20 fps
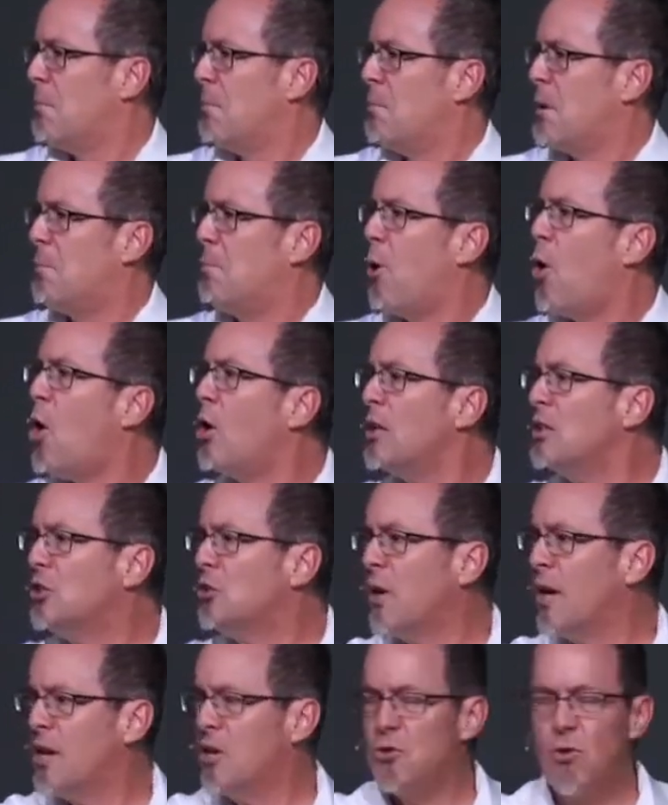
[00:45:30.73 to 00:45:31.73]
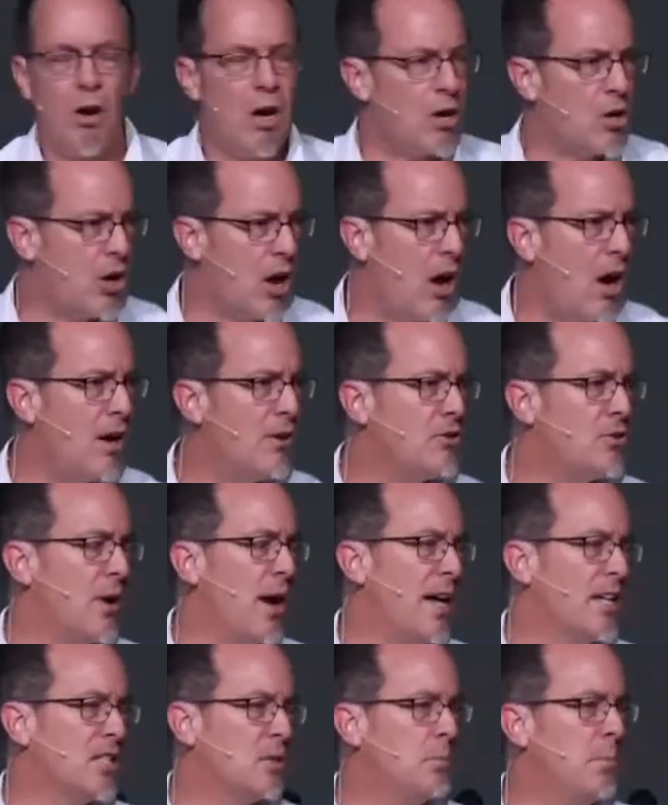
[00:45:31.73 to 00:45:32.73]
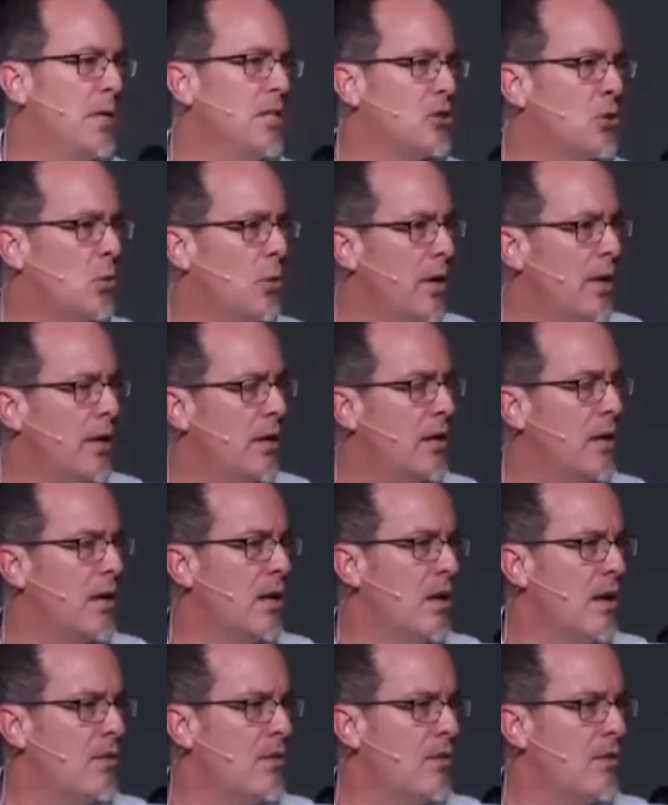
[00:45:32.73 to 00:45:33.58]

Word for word: But Paul is trying to draw a contrast between